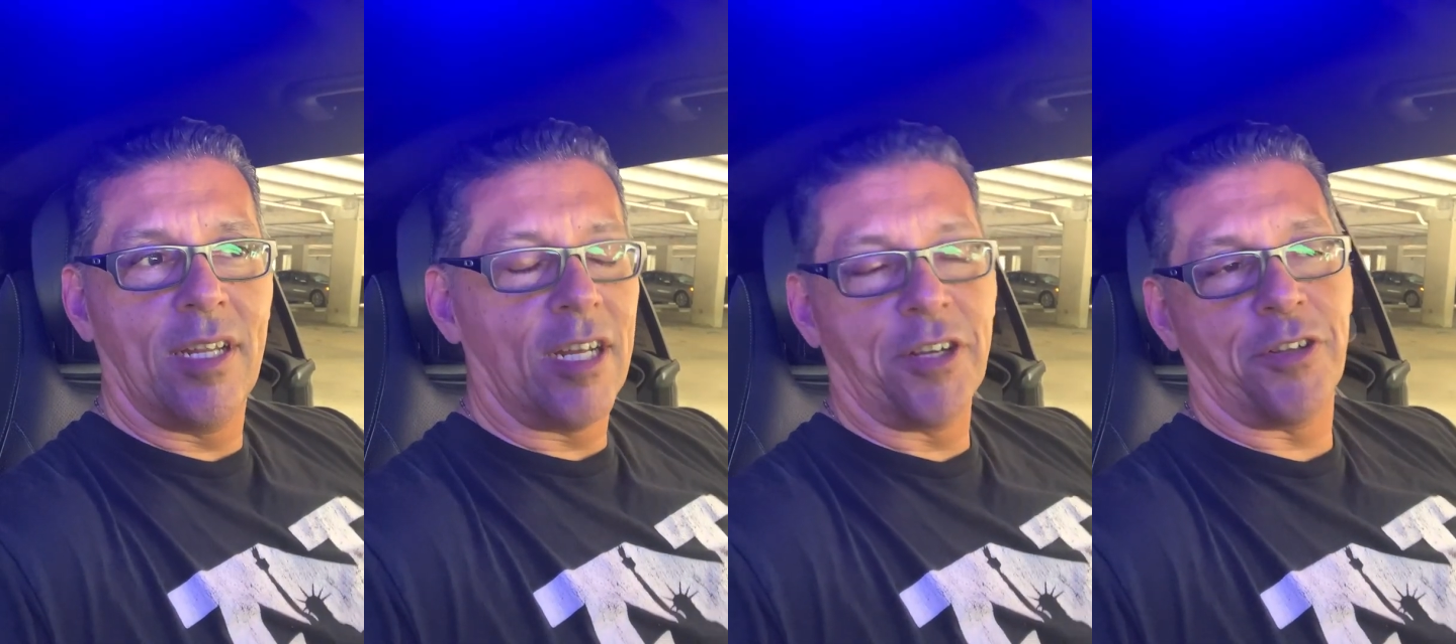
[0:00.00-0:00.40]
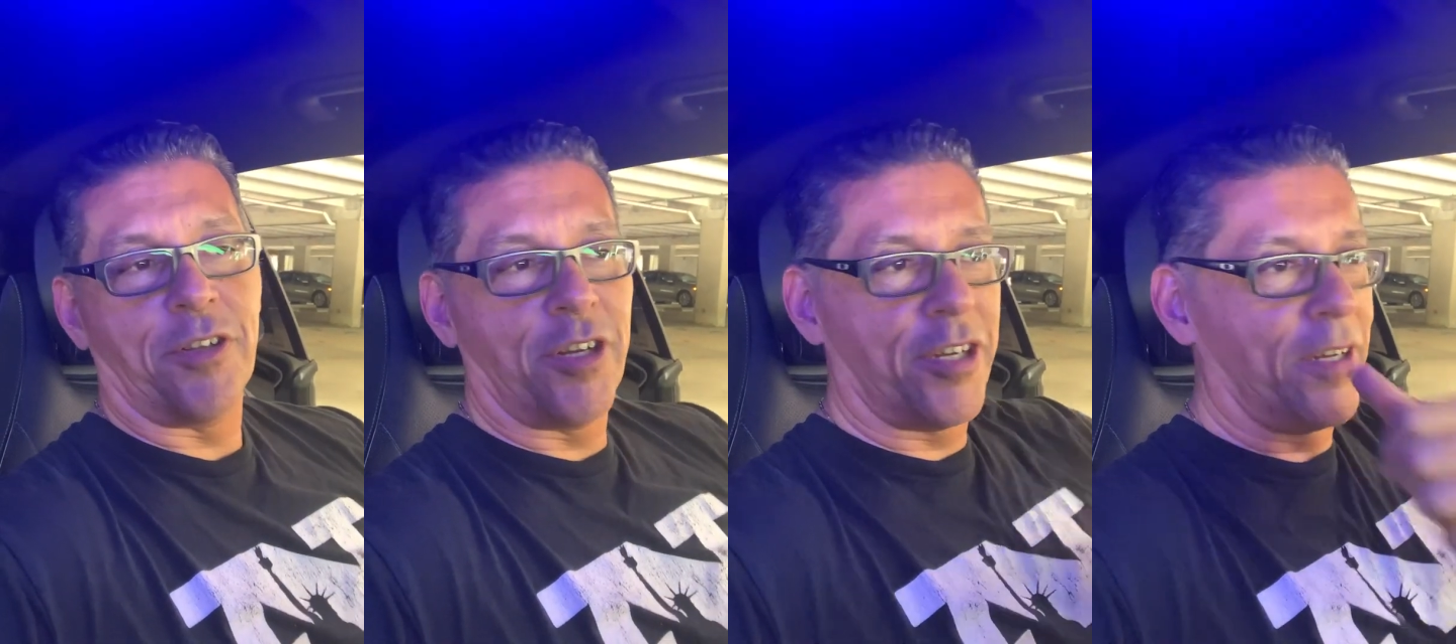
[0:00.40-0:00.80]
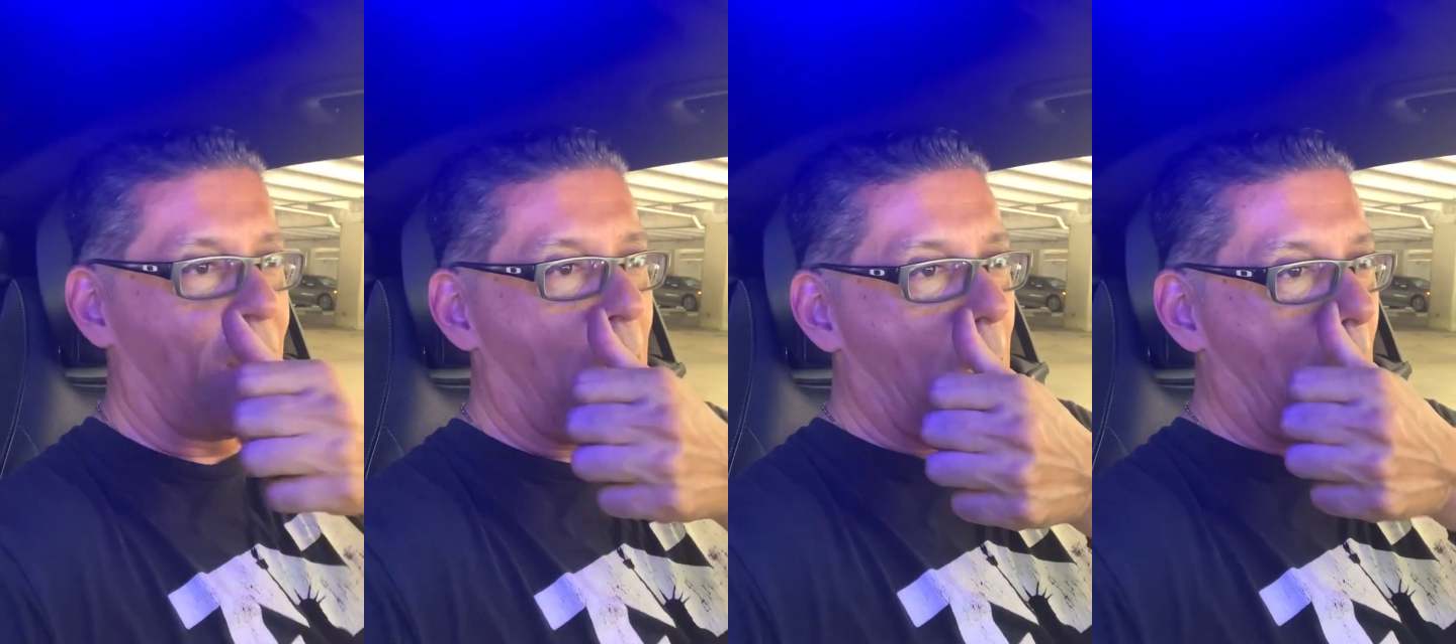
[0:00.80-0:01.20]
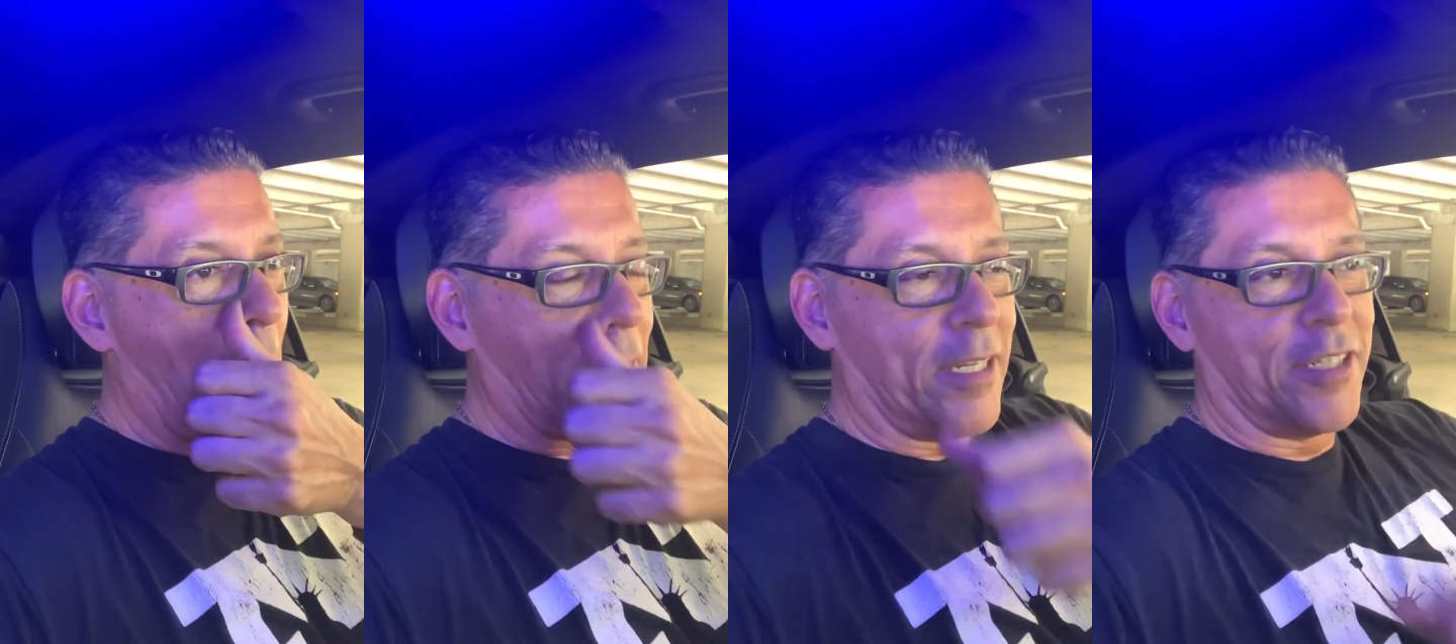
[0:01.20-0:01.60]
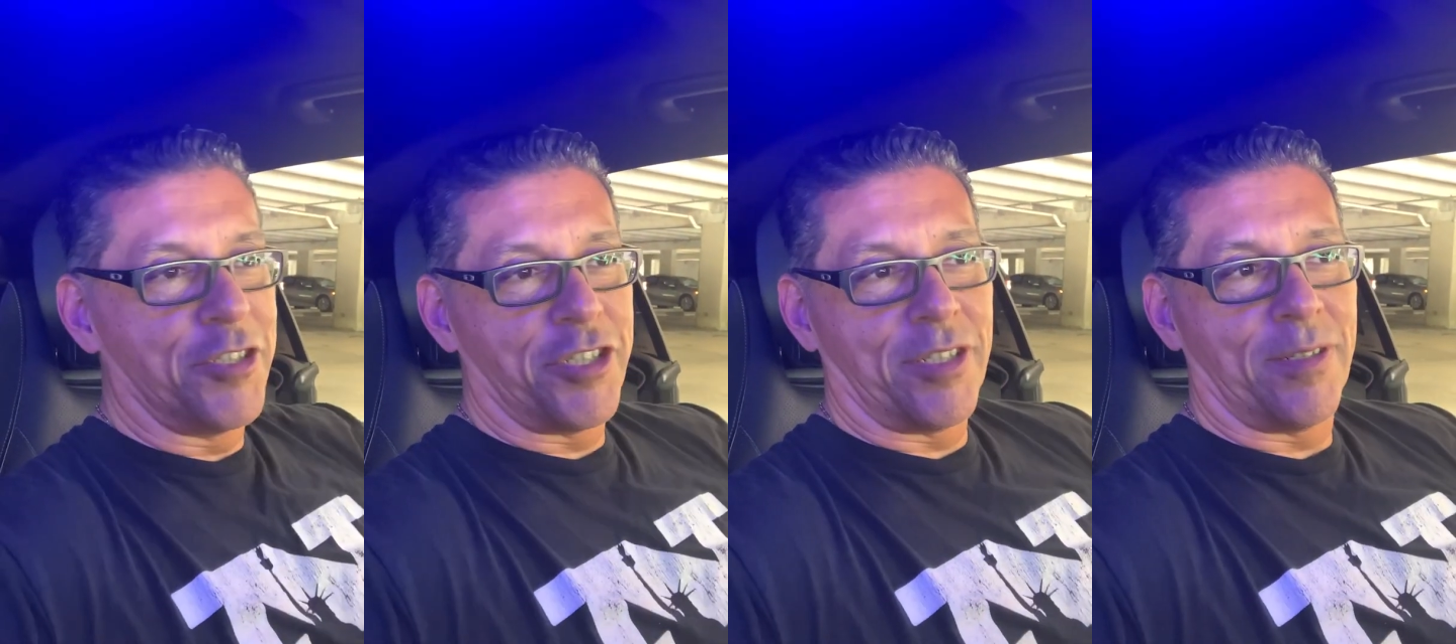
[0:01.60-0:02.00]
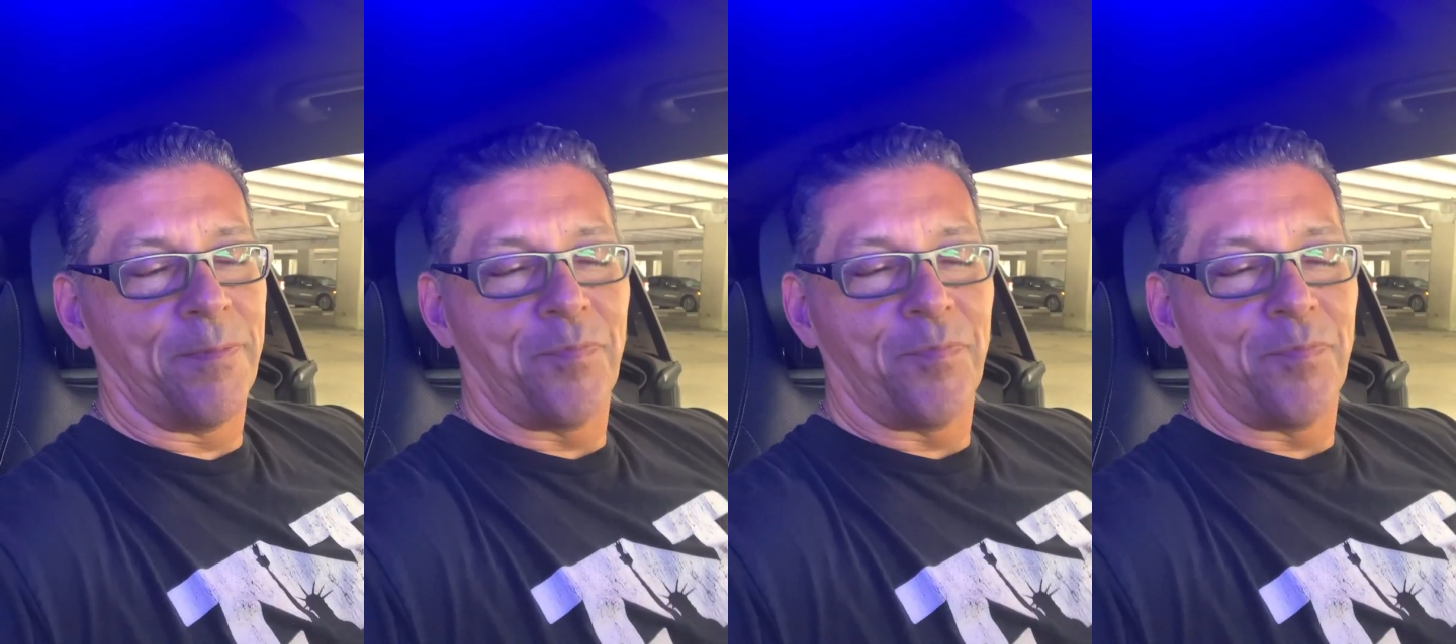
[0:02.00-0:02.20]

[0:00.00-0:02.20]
under the hood, on the engine,